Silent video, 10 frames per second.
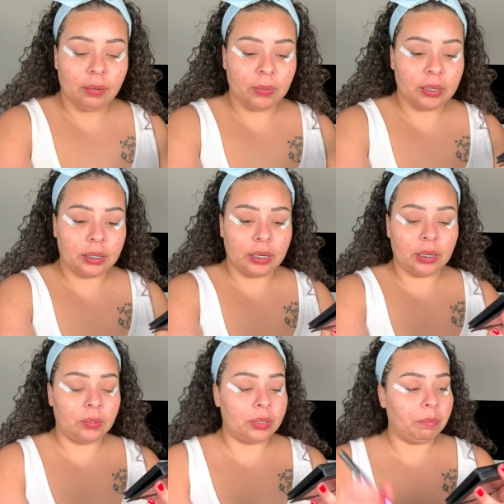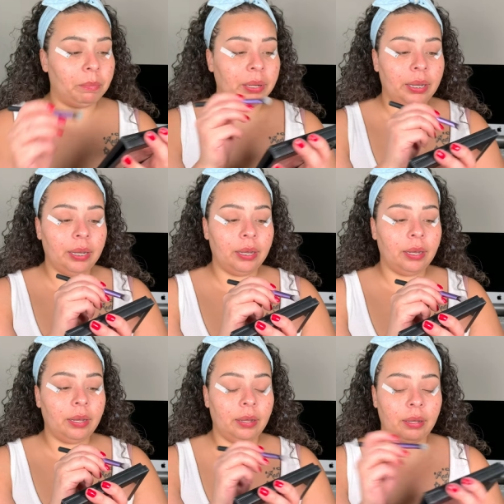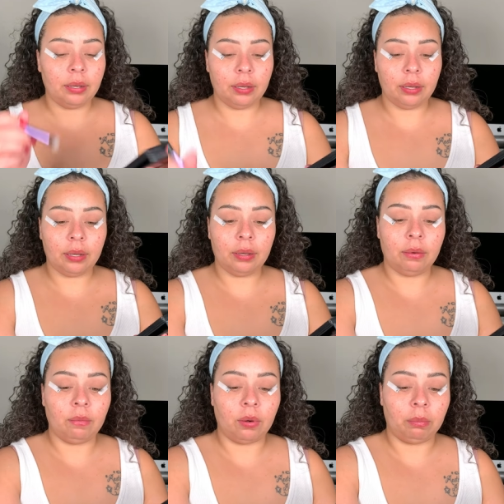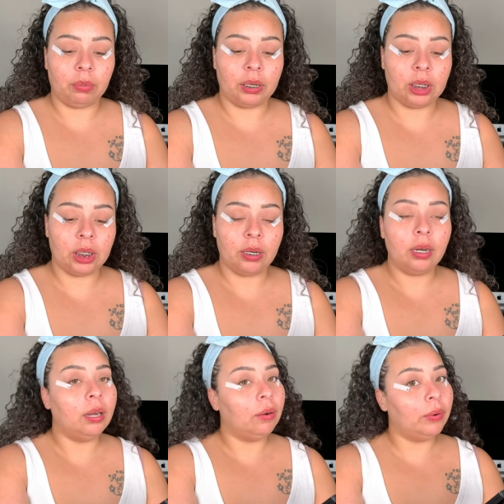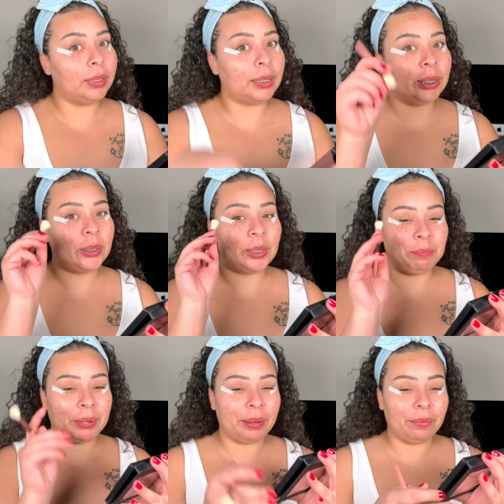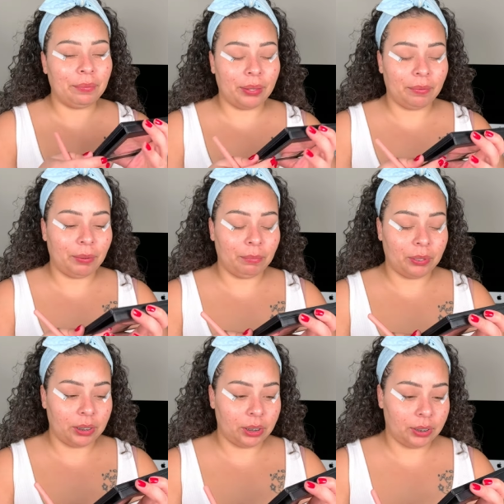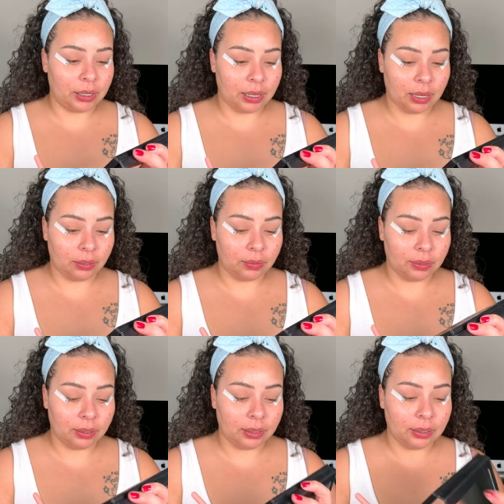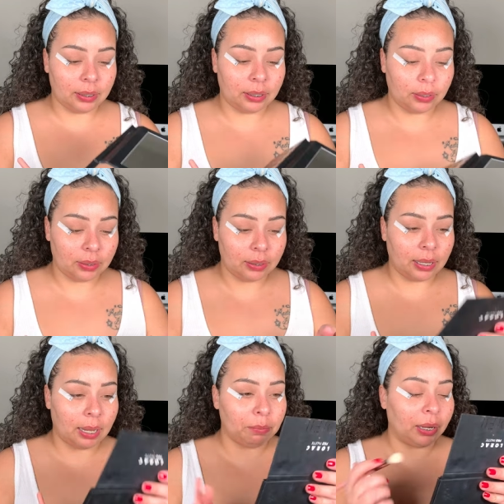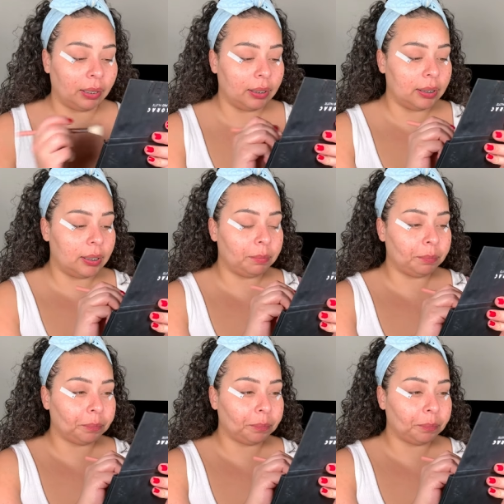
We're just gonna use a big, wrong brush we're just gonna use a big fluffy brush to set down those lid, those, that, my lids.